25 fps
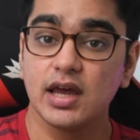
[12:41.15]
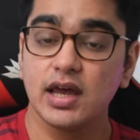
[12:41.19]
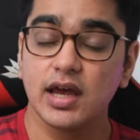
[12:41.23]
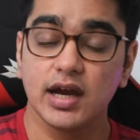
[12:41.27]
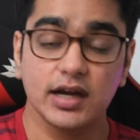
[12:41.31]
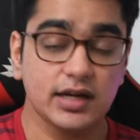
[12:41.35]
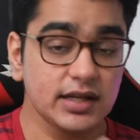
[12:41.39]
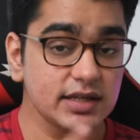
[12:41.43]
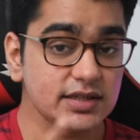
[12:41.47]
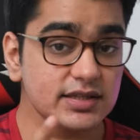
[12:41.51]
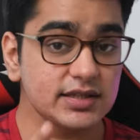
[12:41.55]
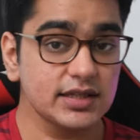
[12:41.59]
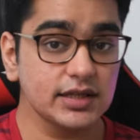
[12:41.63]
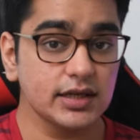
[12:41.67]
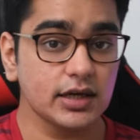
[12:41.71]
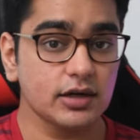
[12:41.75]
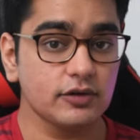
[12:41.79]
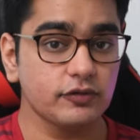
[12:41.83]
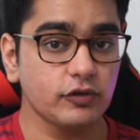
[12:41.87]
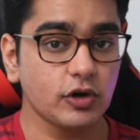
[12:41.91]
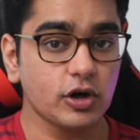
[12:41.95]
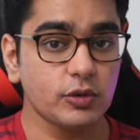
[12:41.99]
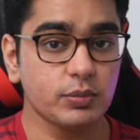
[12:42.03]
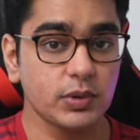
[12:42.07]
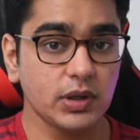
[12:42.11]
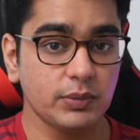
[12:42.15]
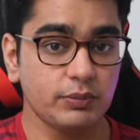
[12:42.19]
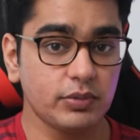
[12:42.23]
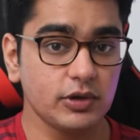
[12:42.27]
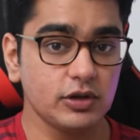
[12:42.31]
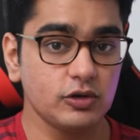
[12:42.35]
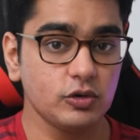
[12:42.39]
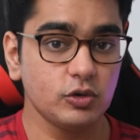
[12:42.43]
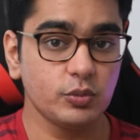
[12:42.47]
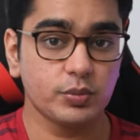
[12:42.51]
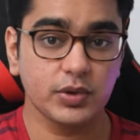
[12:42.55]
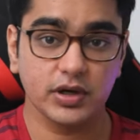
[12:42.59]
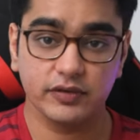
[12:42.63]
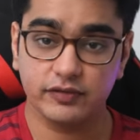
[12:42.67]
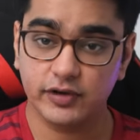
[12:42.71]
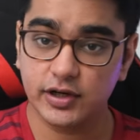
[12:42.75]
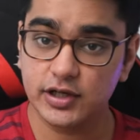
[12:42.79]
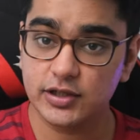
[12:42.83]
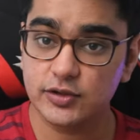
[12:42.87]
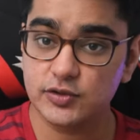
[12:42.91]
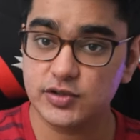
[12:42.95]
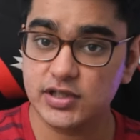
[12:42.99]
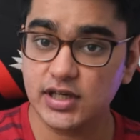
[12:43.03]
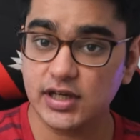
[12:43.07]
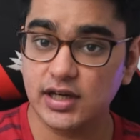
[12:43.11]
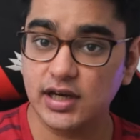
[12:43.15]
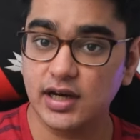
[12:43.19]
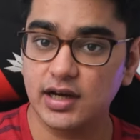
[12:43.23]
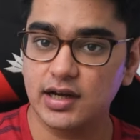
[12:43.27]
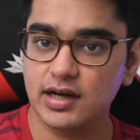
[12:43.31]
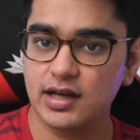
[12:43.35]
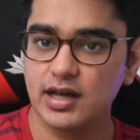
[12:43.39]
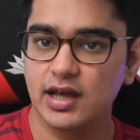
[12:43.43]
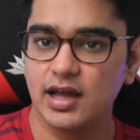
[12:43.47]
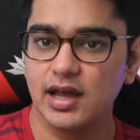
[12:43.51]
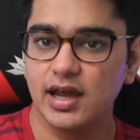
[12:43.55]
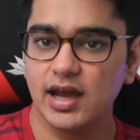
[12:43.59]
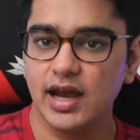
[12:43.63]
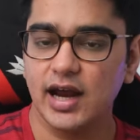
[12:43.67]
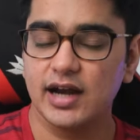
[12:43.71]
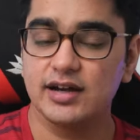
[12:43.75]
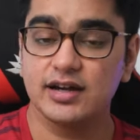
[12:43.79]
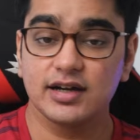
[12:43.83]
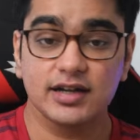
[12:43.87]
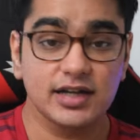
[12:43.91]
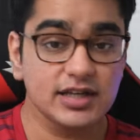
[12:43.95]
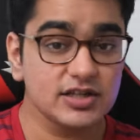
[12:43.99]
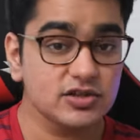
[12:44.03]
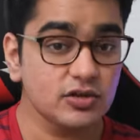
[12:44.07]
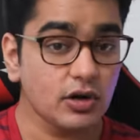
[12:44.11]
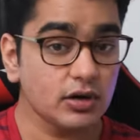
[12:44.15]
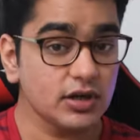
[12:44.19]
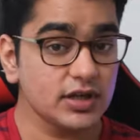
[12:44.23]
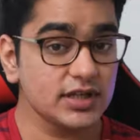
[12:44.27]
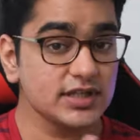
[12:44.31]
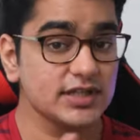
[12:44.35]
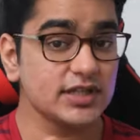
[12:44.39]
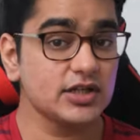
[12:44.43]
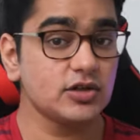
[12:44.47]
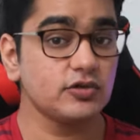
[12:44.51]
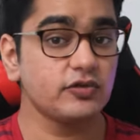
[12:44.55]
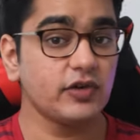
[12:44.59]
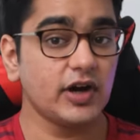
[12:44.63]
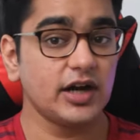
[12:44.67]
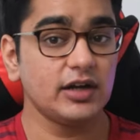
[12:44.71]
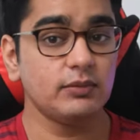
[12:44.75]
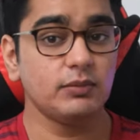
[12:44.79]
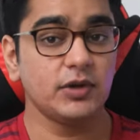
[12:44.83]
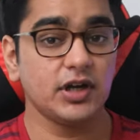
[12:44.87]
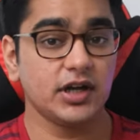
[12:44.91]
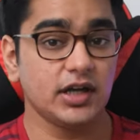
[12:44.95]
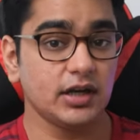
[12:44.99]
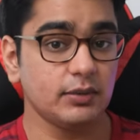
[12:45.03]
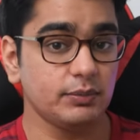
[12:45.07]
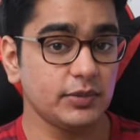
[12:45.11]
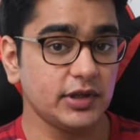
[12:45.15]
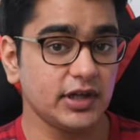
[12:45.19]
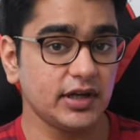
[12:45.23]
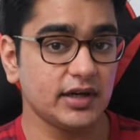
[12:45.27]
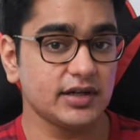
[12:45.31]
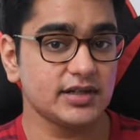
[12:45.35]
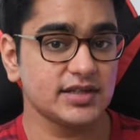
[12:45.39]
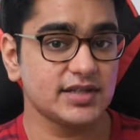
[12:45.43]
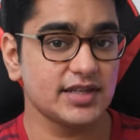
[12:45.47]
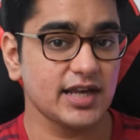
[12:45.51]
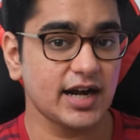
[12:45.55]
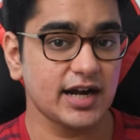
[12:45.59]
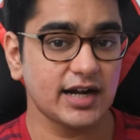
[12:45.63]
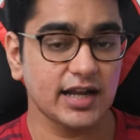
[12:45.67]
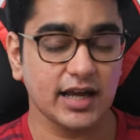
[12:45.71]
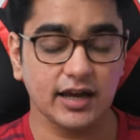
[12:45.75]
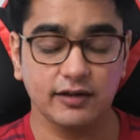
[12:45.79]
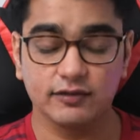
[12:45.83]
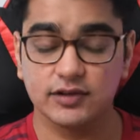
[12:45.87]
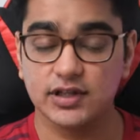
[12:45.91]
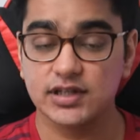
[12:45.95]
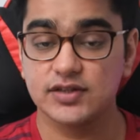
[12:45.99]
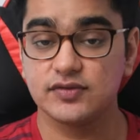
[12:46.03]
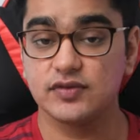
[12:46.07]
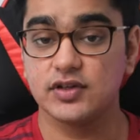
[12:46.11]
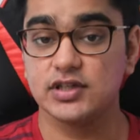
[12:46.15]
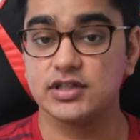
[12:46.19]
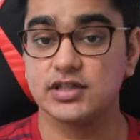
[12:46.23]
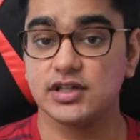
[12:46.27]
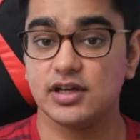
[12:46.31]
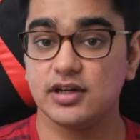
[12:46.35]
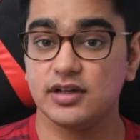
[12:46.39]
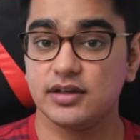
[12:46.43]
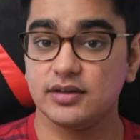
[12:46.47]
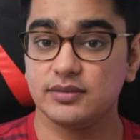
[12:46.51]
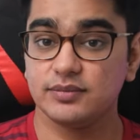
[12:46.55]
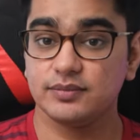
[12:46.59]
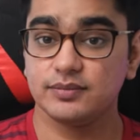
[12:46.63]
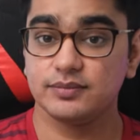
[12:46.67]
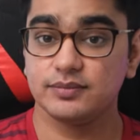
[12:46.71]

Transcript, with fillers: it is there for people who prefer using it and it is not easy to find media players that have this feature.